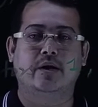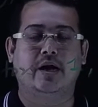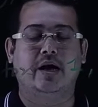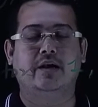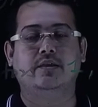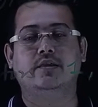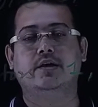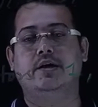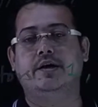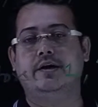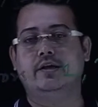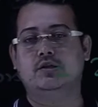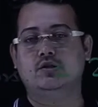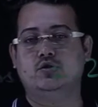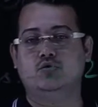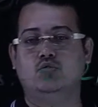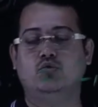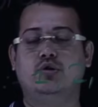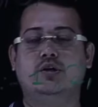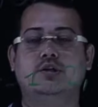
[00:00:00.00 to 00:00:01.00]
Either it is
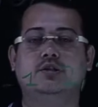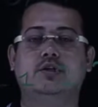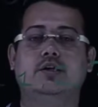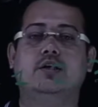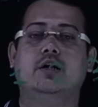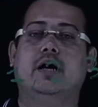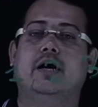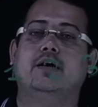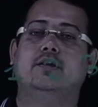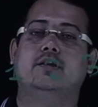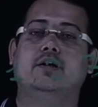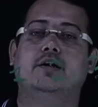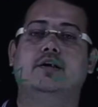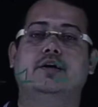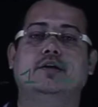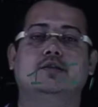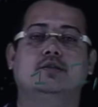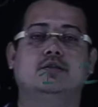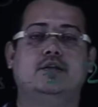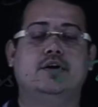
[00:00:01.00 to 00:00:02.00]
2 digit, either it
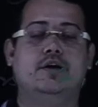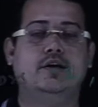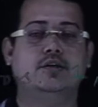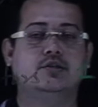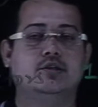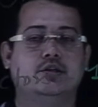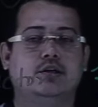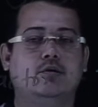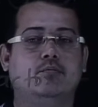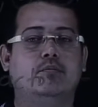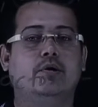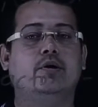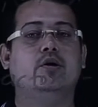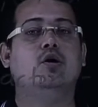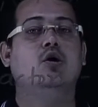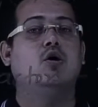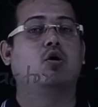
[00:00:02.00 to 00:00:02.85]
is 3 digit number,